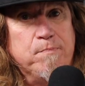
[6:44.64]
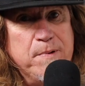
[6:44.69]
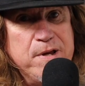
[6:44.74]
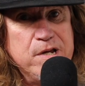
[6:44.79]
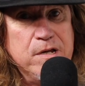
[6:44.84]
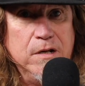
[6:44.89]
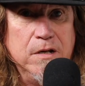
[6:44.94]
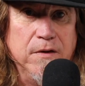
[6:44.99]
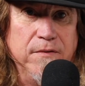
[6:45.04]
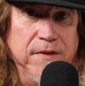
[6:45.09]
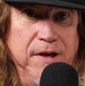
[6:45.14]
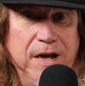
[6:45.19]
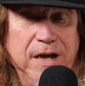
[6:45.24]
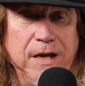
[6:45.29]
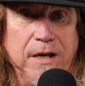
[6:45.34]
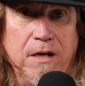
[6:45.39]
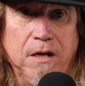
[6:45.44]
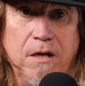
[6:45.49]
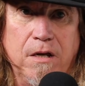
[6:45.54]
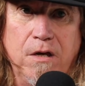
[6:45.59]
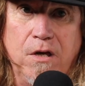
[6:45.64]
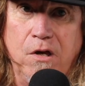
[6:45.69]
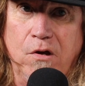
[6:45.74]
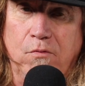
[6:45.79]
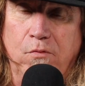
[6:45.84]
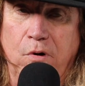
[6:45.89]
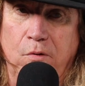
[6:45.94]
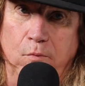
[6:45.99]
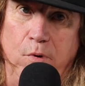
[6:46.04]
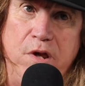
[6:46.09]
know. Speaking of that,
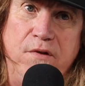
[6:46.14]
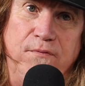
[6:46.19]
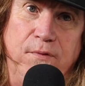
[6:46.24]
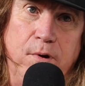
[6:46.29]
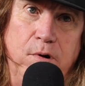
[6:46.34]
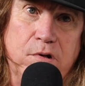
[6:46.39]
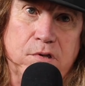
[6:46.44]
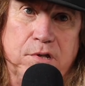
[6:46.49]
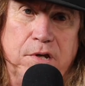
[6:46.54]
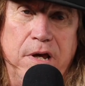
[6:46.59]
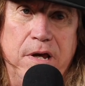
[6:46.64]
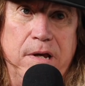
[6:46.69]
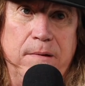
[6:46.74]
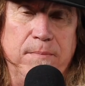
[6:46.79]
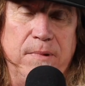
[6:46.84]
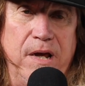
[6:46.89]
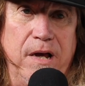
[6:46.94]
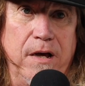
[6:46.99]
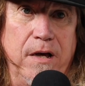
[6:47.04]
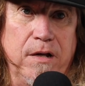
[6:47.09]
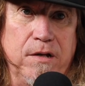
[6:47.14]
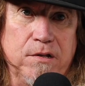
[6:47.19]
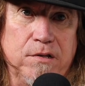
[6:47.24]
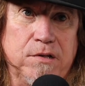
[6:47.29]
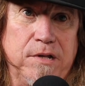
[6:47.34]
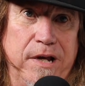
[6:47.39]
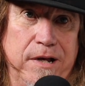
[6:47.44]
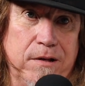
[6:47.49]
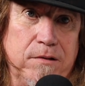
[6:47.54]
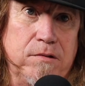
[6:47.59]
when we first came down, it's
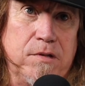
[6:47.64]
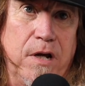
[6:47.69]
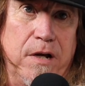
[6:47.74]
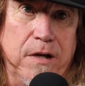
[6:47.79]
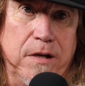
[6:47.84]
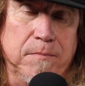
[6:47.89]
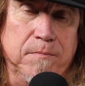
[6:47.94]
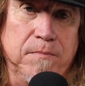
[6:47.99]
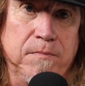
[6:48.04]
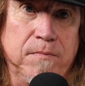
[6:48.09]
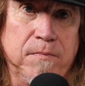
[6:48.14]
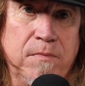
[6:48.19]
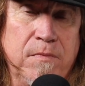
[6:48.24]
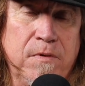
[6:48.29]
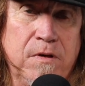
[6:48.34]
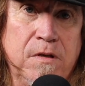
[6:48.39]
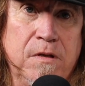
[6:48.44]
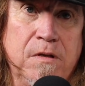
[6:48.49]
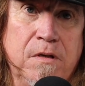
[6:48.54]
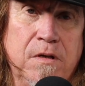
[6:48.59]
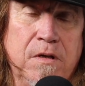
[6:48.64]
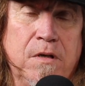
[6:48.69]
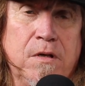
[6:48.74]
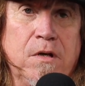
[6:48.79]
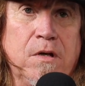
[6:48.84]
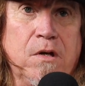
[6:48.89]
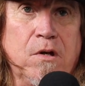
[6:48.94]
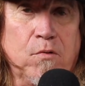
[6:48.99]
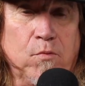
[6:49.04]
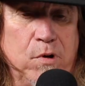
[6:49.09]
Downtime.
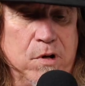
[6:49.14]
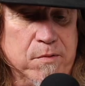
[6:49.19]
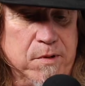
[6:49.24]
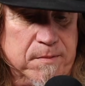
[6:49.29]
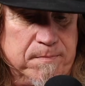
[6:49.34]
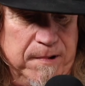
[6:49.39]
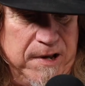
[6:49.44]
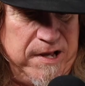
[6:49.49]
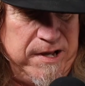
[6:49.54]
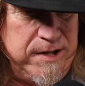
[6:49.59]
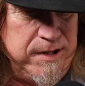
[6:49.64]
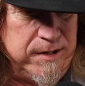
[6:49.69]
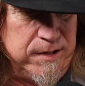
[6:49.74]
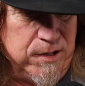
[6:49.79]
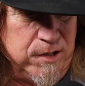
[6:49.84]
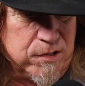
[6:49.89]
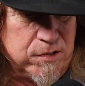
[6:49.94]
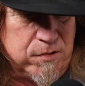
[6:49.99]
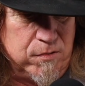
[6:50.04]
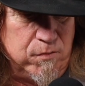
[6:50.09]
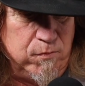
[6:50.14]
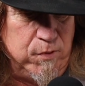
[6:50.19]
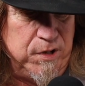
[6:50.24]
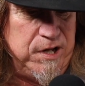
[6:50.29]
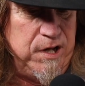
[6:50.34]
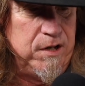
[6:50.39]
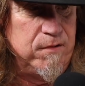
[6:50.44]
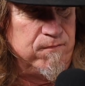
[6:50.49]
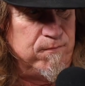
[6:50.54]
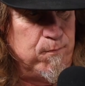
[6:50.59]
We would play in this, we
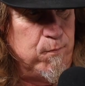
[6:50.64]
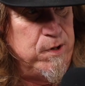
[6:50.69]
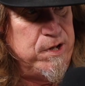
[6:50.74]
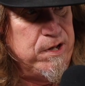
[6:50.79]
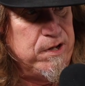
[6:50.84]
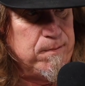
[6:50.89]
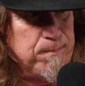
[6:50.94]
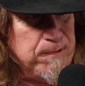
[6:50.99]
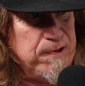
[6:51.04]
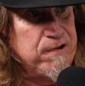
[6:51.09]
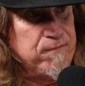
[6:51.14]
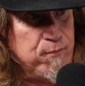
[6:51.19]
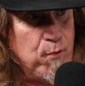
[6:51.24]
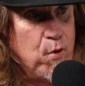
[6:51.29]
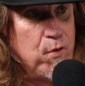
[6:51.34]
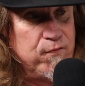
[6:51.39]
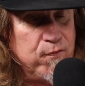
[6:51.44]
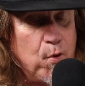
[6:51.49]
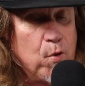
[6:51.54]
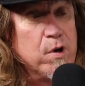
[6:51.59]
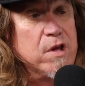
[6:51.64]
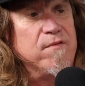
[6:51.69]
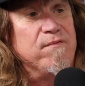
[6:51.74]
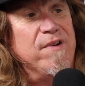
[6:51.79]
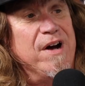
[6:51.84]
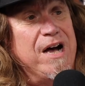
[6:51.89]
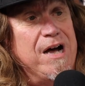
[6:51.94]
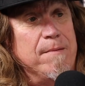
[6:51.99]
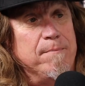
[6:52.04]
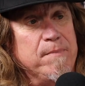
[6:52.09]
had we had to play four
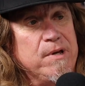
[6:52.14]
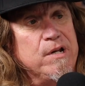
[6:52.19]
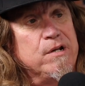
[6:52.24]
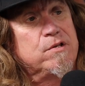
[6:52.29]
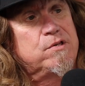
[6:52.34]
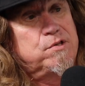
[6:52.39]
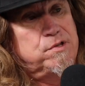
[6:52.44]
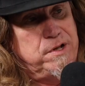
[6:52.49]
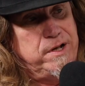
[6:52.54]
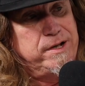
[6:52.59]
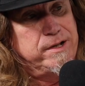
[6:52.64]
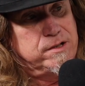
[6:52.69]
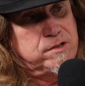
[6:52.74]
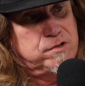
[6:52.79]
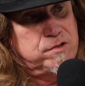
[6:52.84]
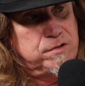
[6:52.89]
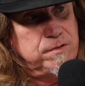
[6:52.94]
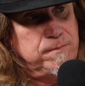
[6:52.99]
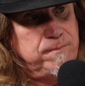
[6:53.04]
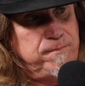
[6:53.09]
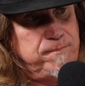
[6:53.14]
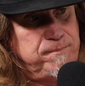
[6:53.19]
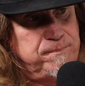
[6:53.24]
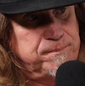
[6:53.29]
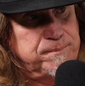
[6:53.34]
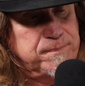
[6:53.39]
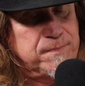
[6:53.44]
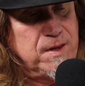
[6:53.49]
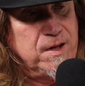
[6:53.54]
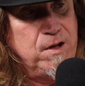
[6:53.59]
forty-five minute sets. Right.
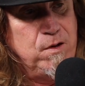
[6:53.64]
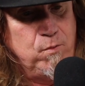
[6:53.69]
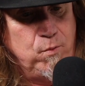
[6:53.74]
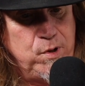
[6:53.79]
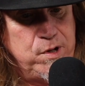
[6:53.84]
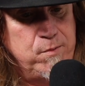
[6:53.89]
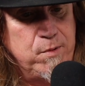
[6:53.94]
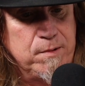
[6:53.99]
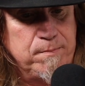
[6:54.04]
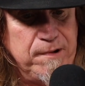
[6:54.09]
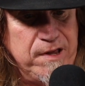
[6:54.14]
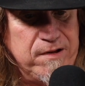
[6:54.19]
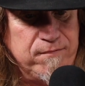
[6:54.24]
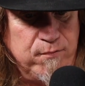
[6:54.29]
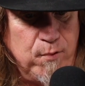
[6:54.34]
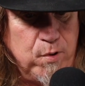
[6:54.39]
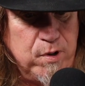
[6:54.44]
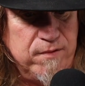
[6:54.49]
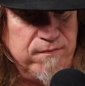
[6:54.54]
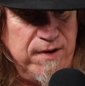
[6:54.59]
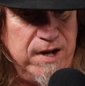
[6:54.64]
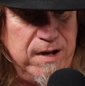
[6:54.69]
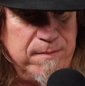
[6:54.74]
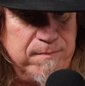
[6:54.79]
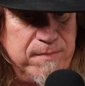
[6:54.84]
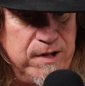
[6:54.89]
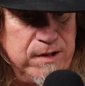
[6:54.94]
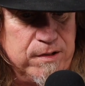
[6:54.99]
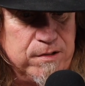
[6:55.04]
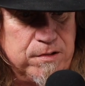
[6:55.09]
And we would play forty-five
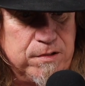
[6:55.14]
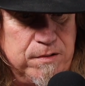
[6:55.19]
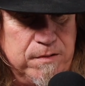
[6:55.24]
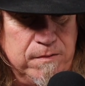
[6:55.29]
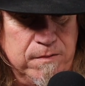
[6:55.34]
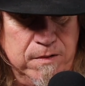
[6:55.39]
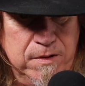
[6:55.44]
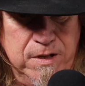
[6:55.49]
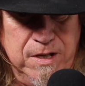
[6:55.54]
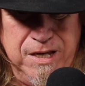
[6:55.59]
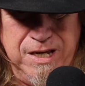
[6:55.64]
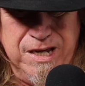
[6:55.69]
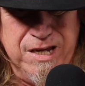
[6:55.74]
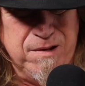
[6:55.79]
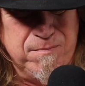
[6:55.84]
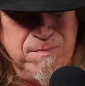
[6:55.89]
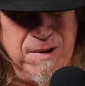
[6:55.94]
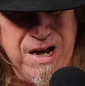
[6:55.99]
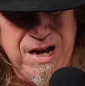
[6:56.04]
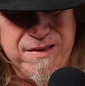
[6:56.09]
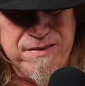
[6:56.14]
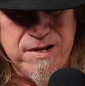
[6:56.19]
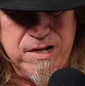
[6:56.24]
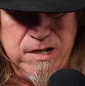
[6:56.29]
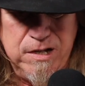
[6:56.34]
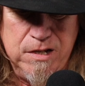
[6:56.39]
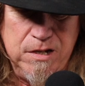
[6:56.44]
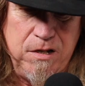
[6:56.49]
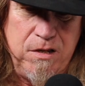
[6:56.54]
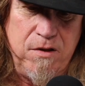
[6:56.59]
minutes, and by the
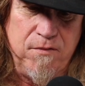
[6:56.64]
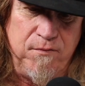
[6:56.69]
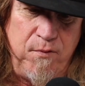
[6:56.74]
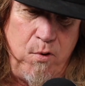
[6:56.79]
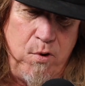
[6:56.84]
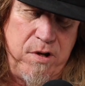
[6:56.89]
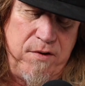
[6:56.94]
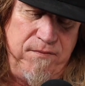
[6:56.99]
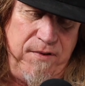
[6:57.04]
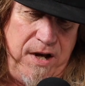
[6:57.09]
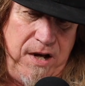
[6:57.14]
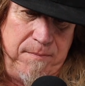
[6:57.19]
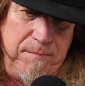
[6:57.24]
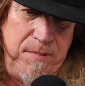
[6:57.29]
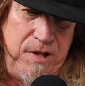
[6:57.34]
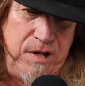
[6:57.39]
end of the forty-five